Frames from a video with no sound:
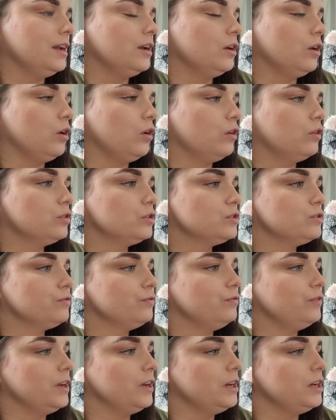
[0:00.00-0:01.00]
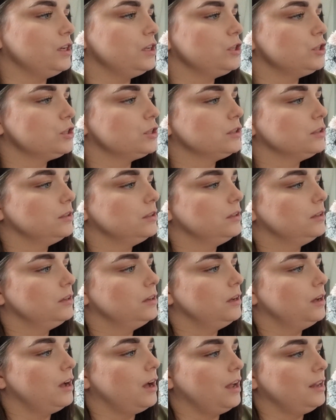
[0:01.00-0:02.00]
high gloss finish.
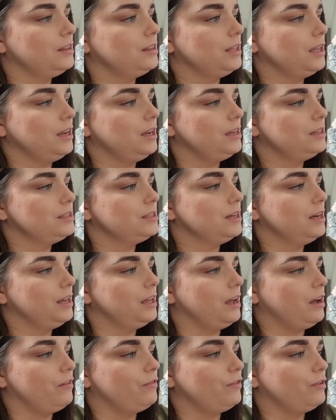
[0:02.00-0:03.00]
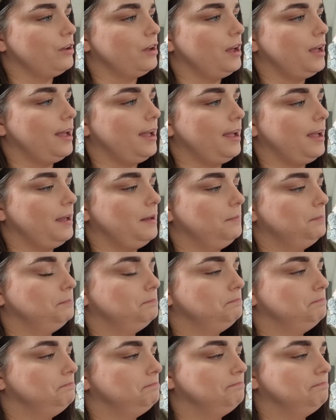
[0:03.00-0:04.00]
I think it's glitter for your hair.